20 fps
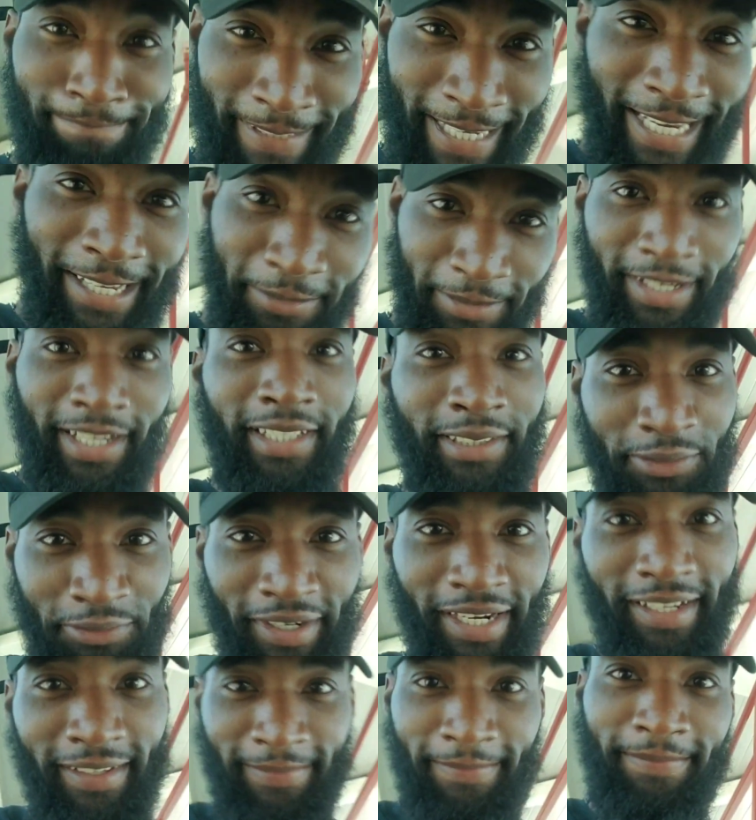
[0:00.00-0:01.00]
Yeah, you guessed
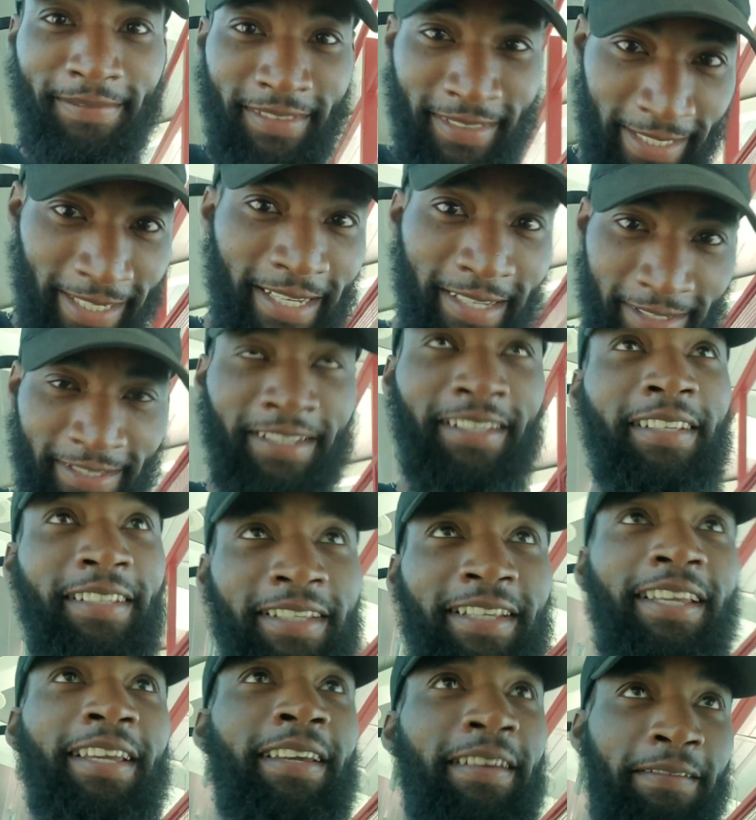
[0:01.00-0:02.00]
right. Yeah,
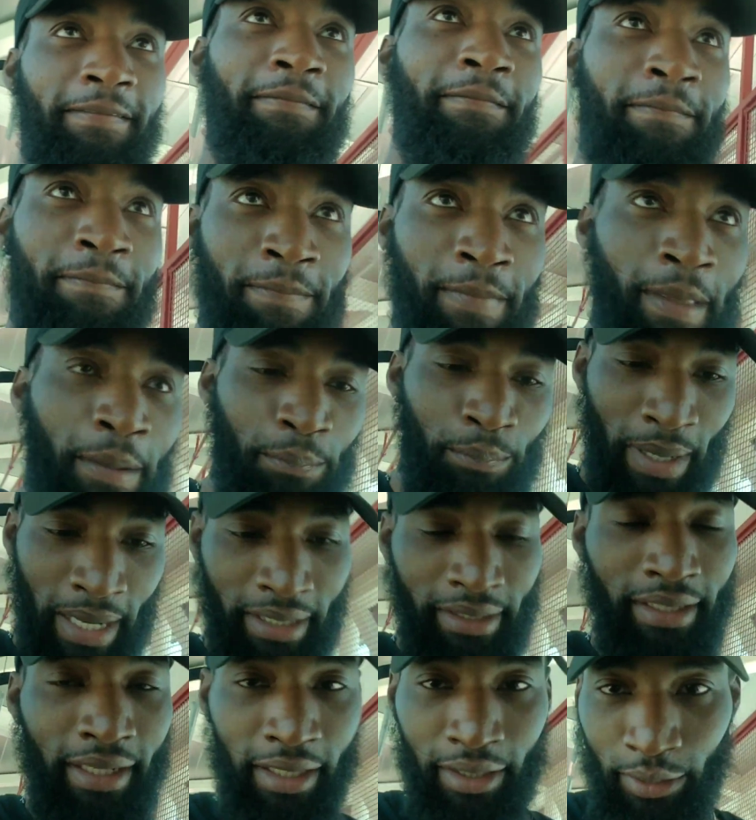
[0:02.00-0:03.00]
yeah
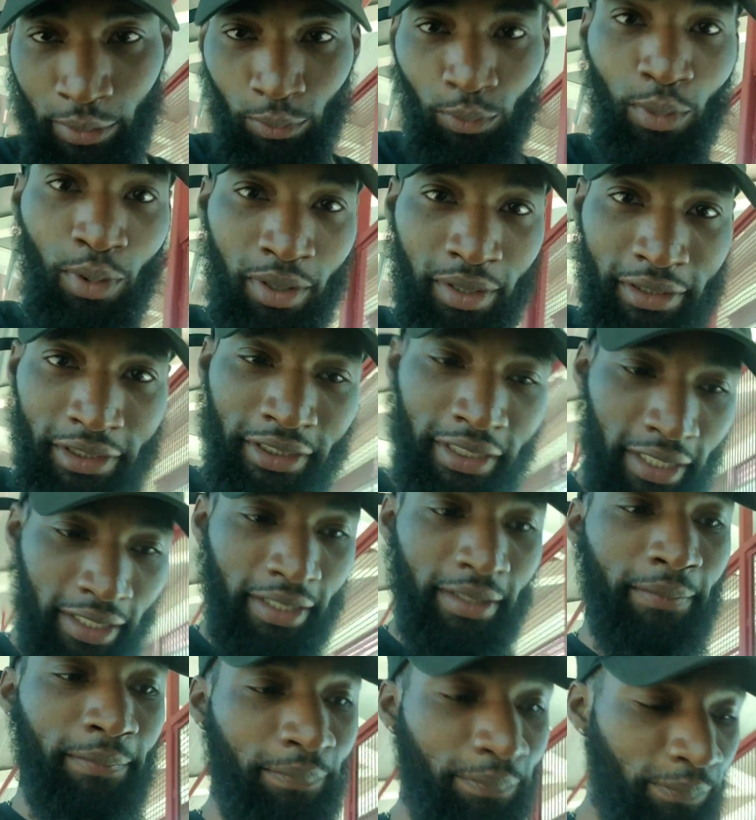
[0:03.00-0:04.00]
back down the walk of
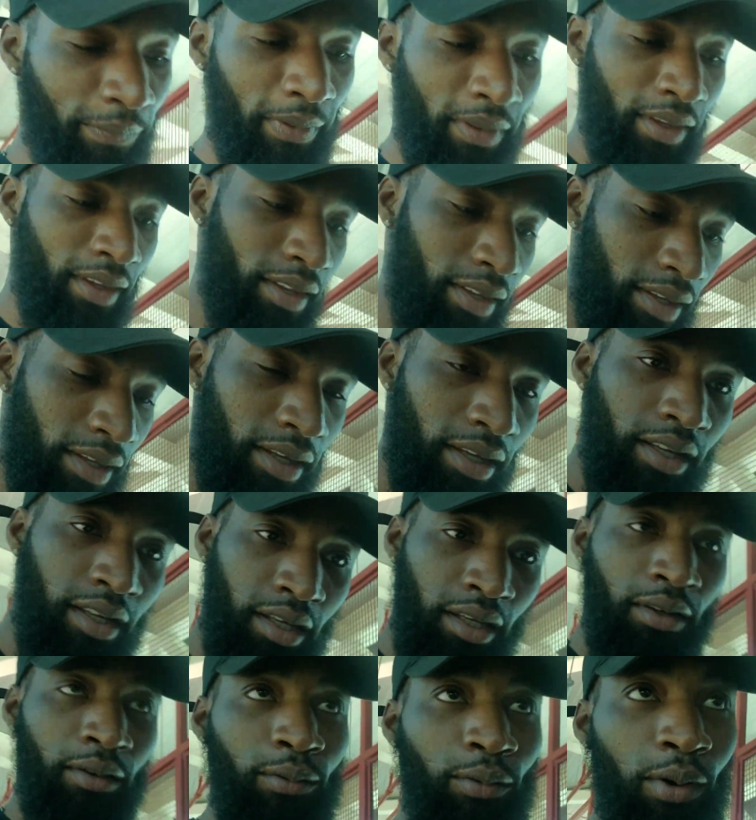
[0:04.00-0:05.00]
shame,
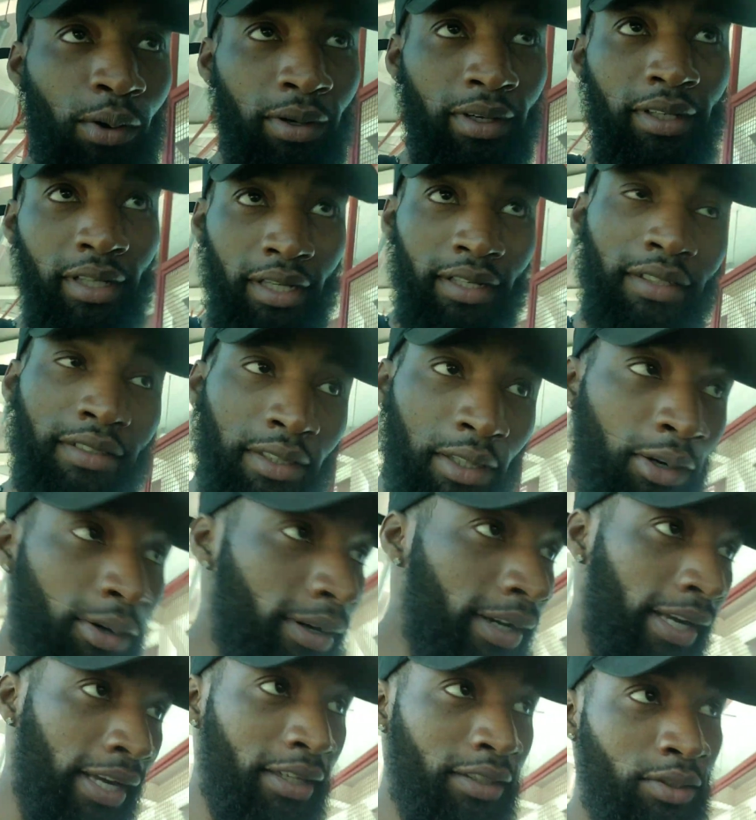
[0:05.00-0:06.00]
walking down this
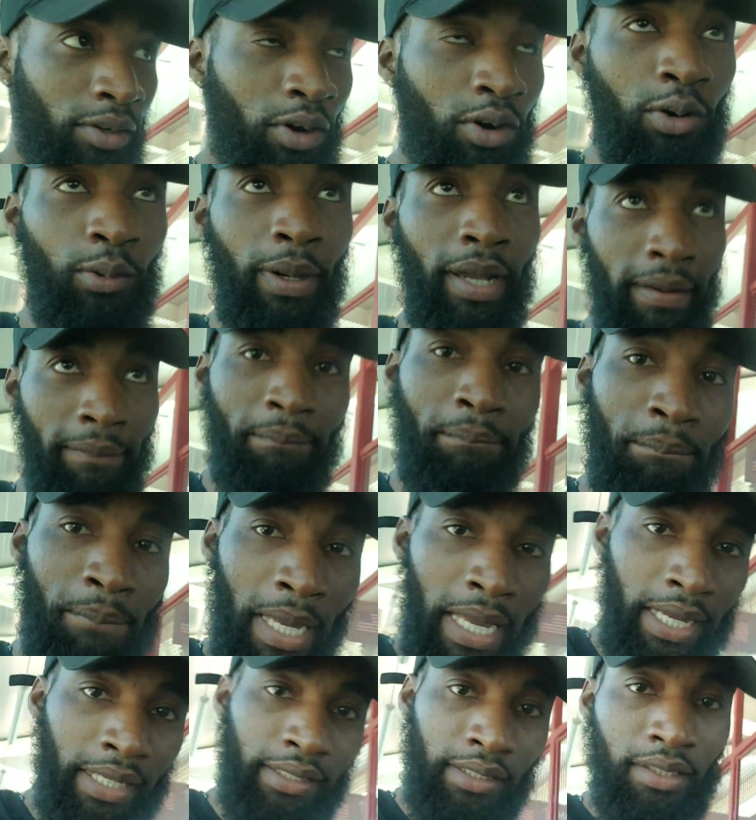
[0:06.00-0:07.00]
long ass hallway
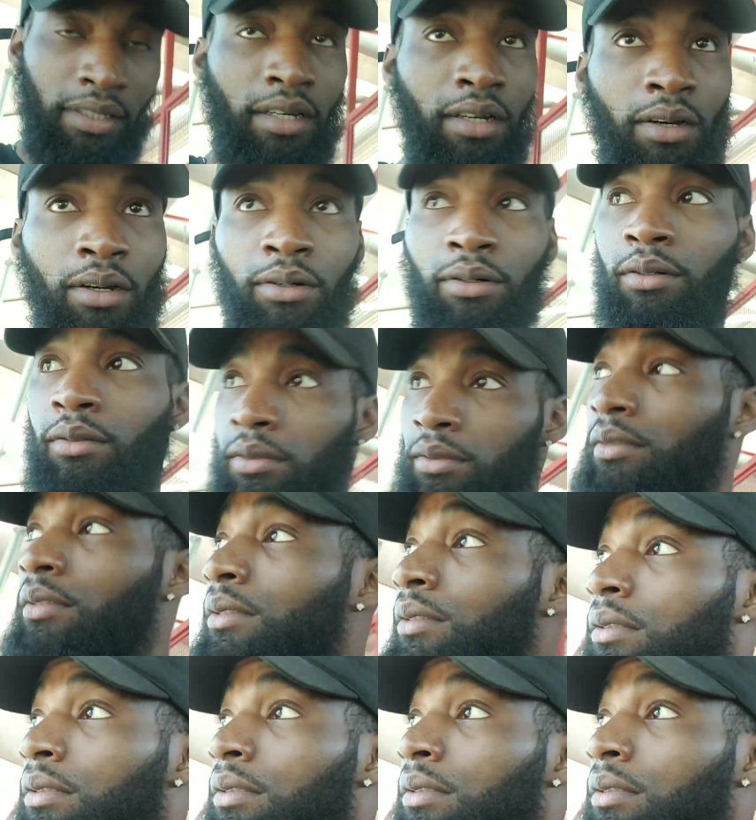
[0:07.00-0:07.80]
back to Cole.